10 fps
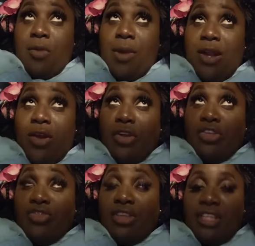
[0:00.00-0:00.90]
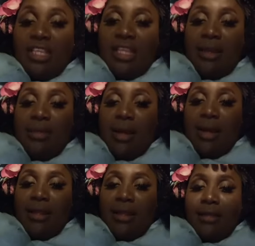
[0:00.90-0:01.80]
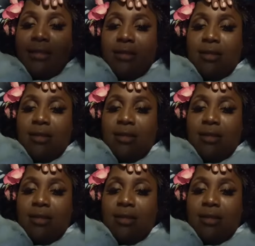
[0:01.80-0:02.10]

up a country thing in a band.